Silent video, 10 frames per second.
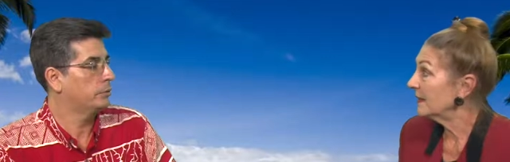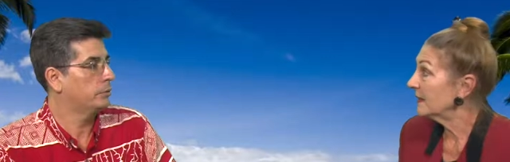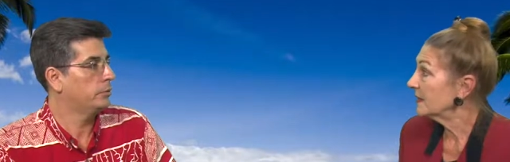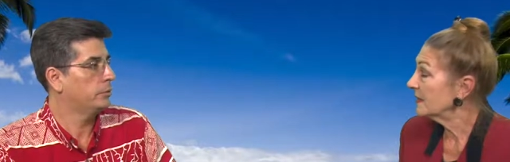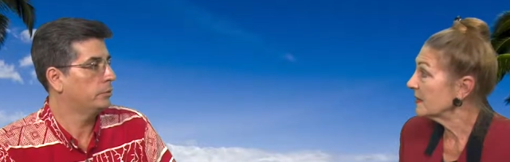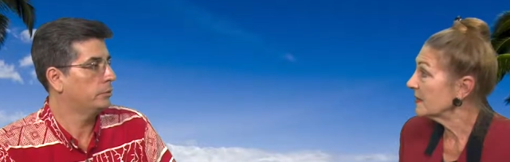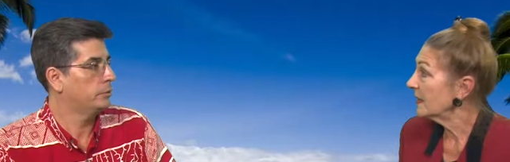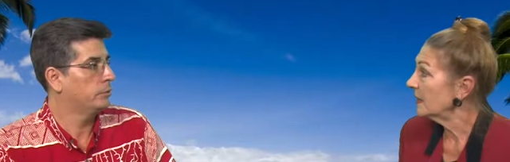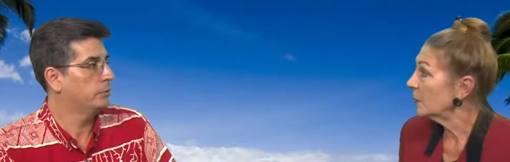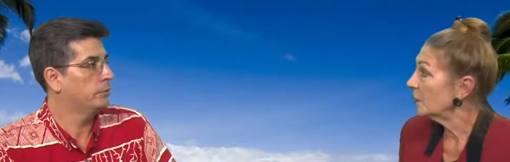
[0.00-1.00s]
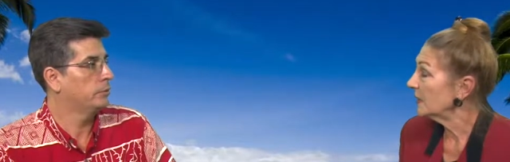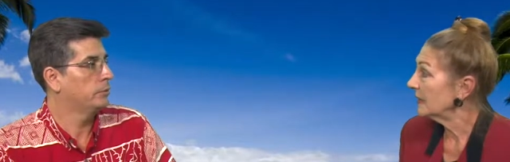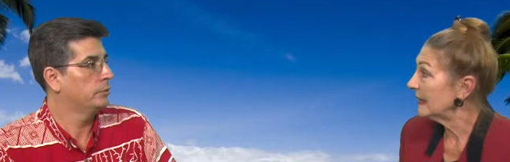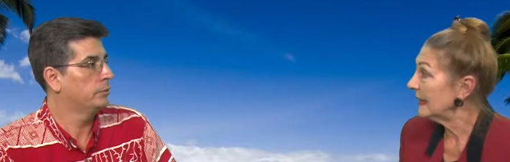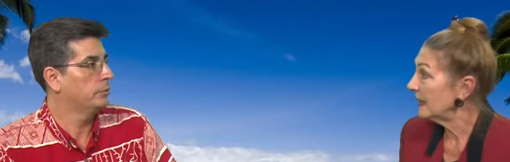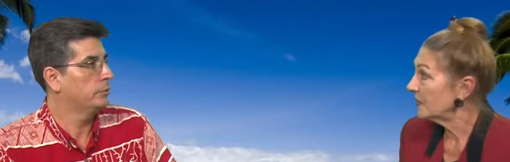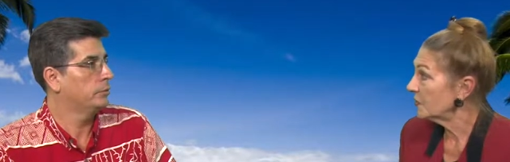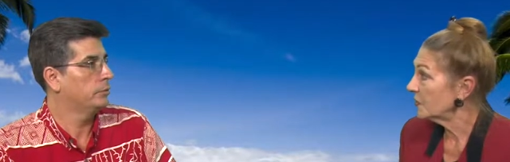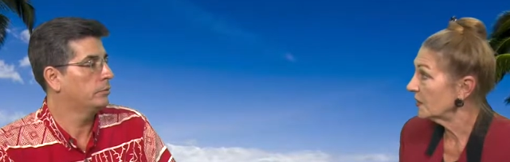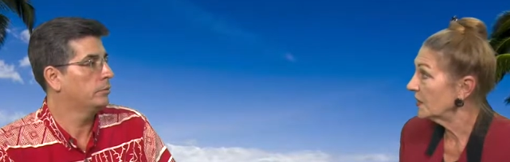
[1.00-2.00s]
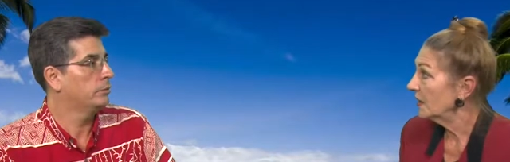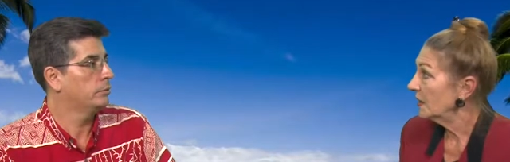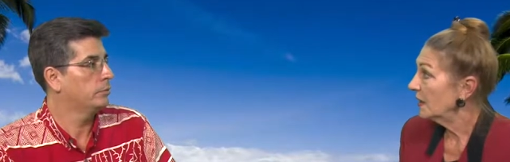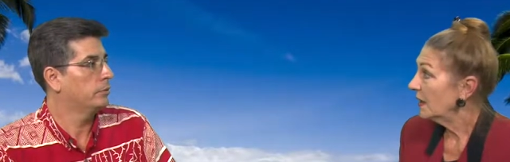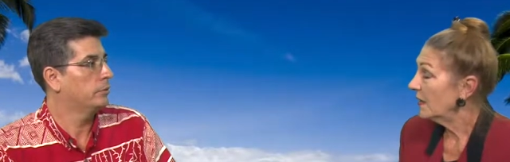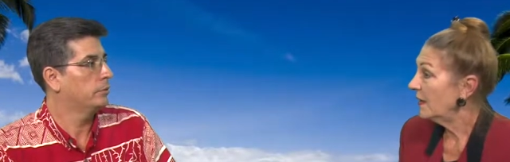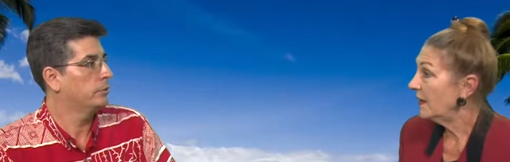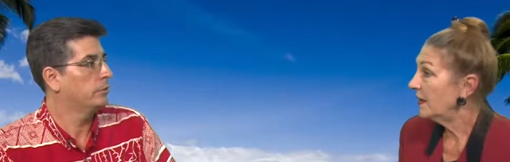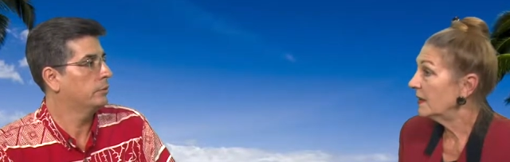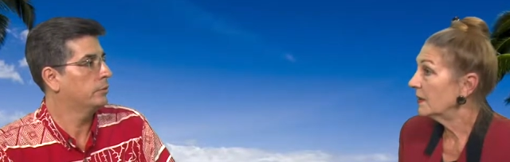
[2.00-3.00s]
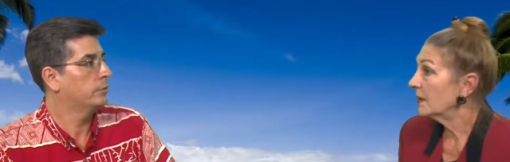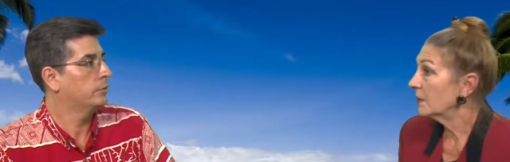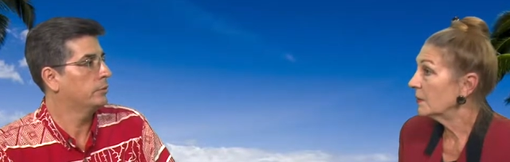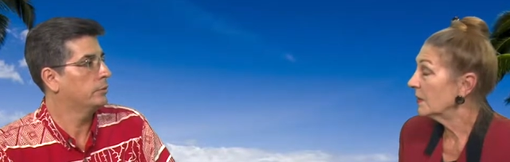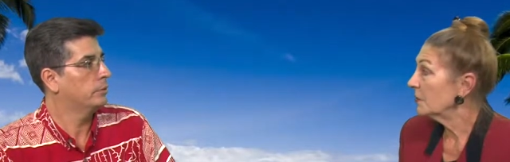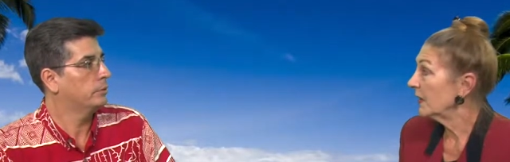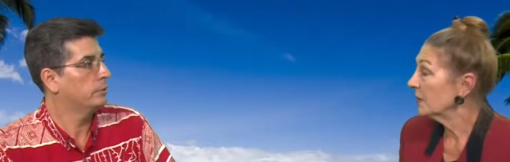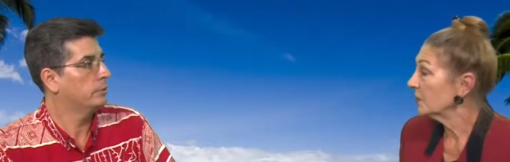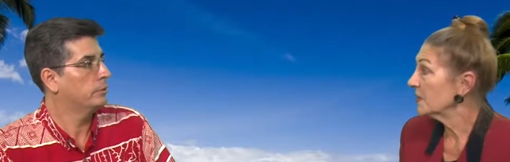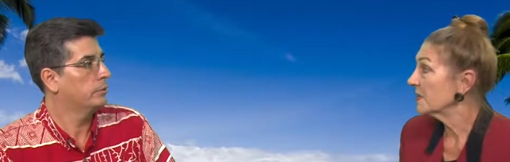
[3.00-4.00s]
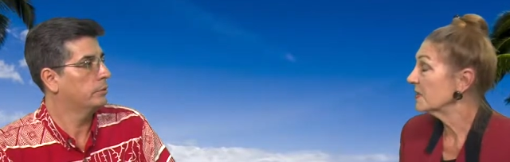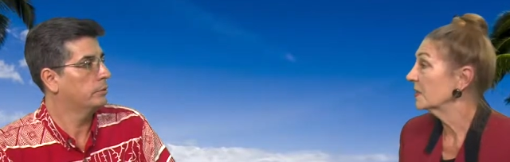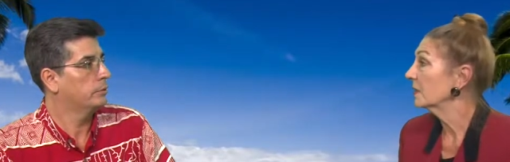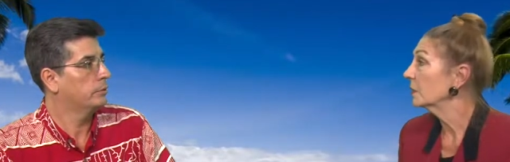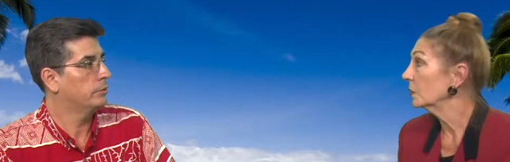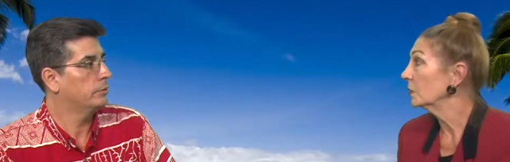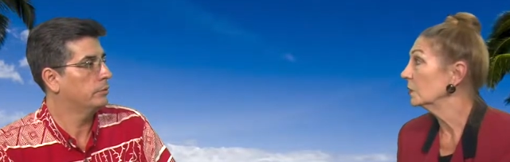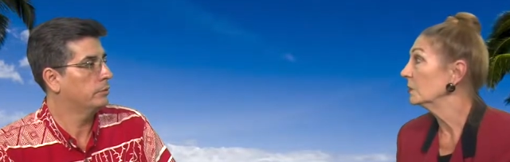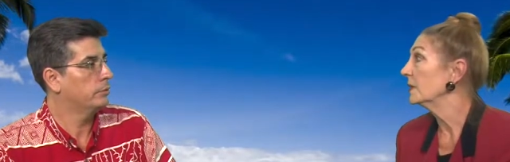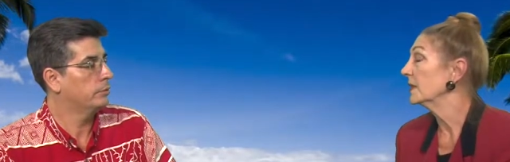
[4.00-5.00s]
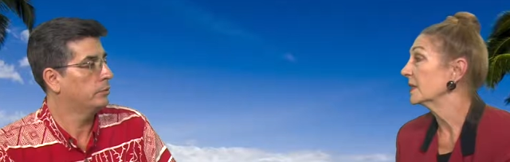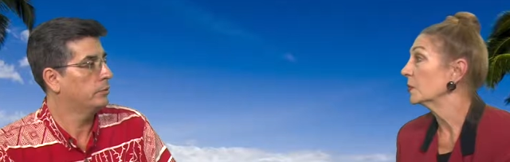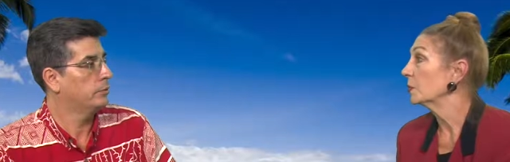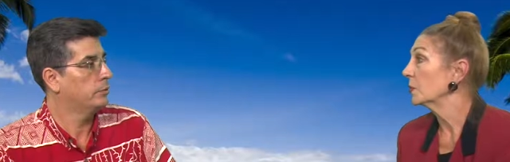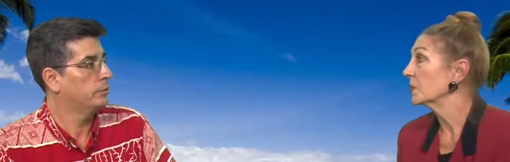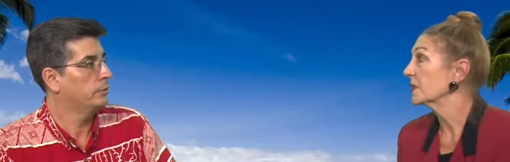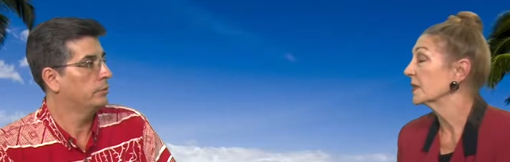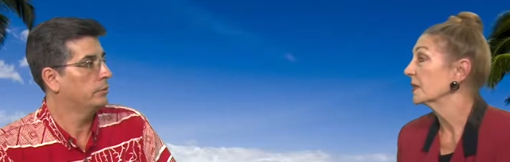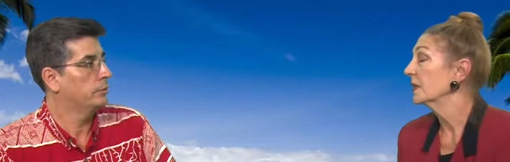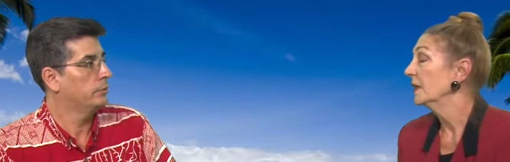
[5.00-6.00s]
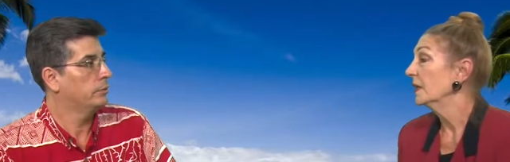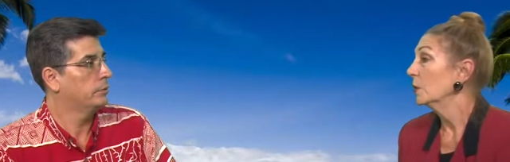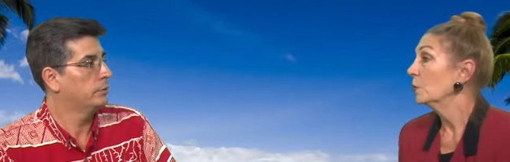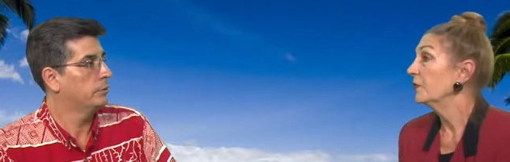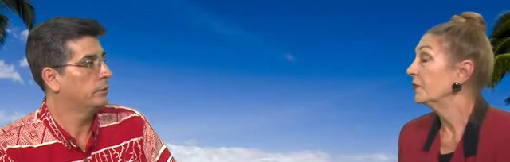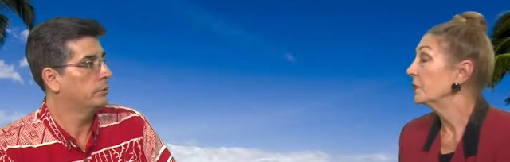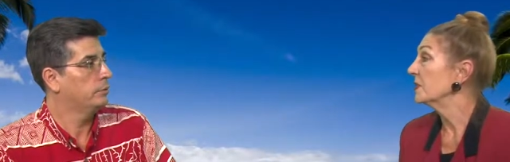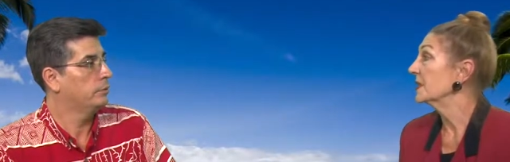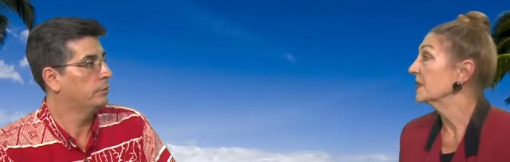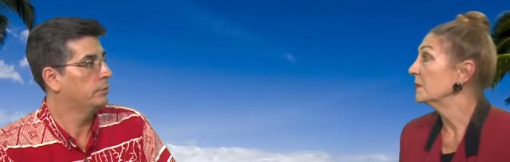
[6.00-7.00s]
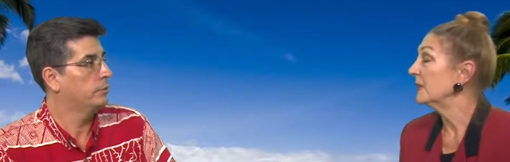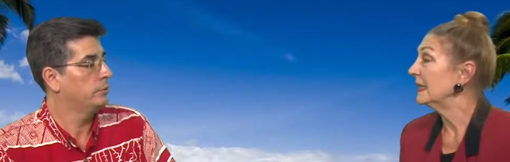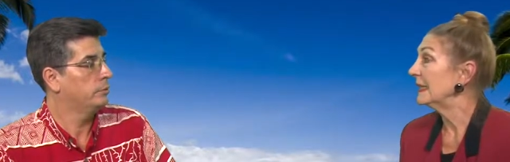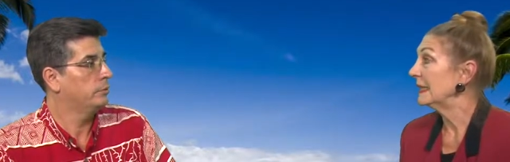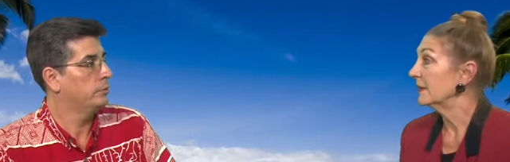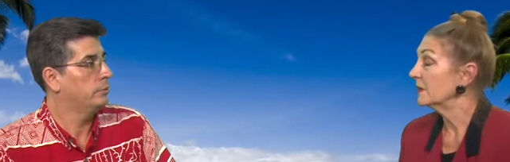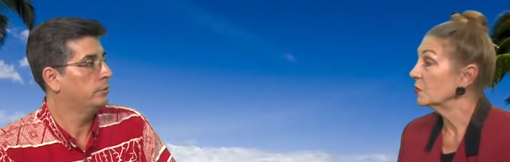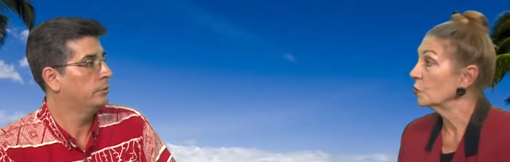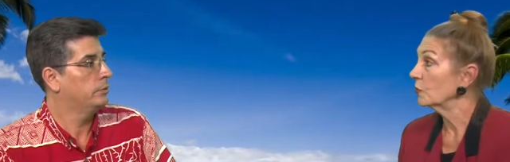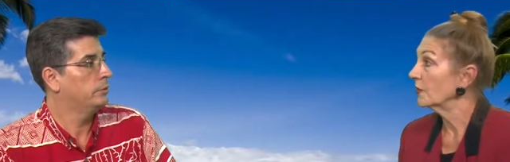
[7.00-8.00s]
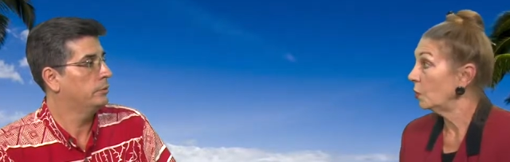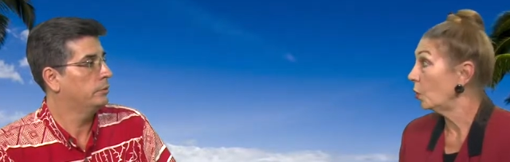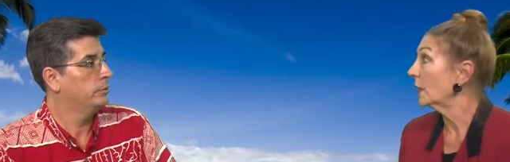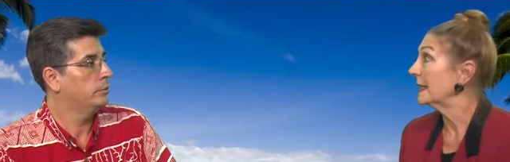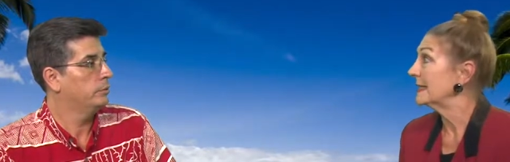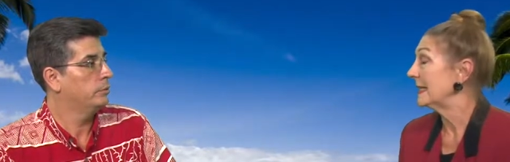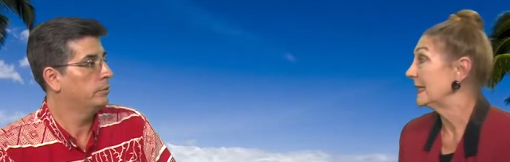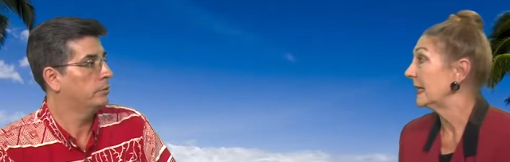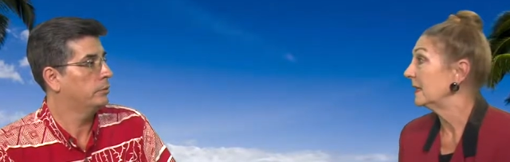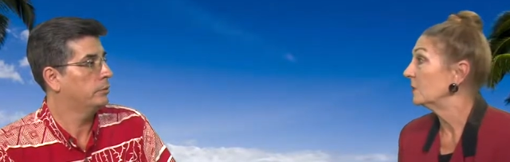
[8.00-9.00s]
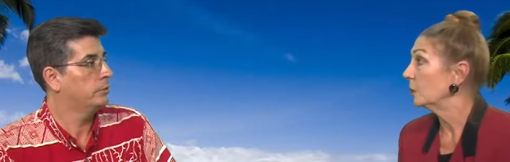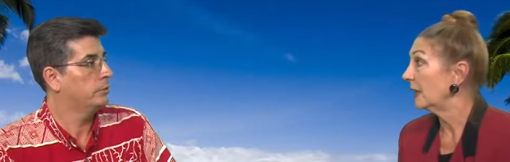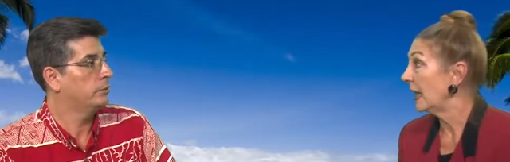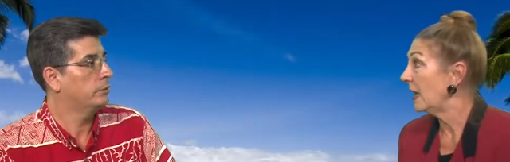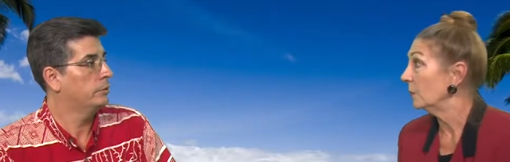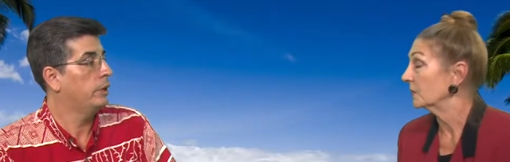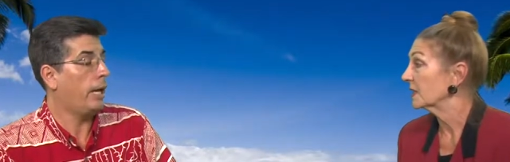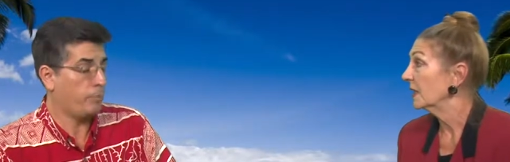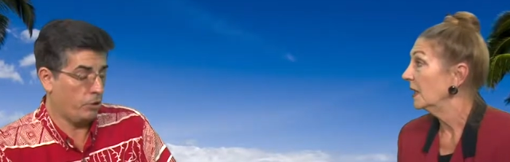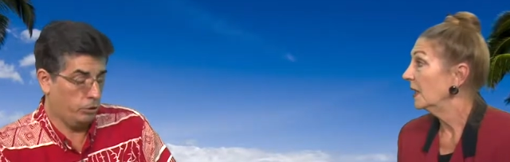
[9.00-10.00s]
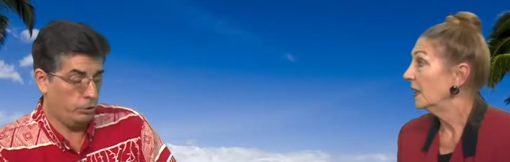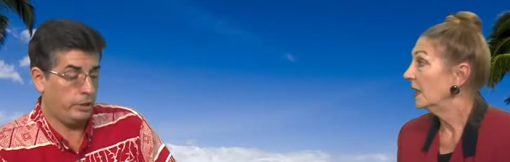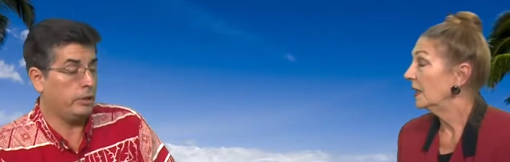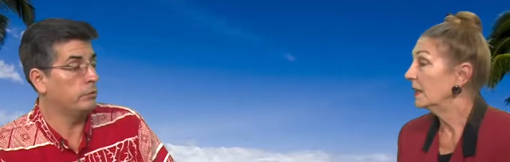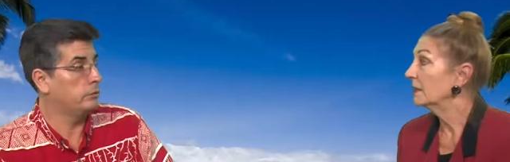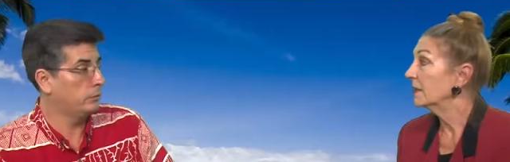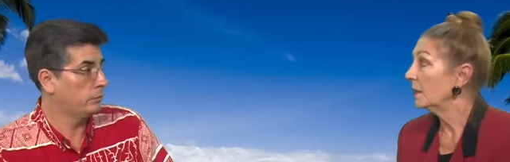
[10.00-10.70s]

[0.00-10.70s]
Speaker 1: that it does end up in litigation, then the, the penalties can include that the person refusing to mediate, the, the court can take that into account. Absolutely. And that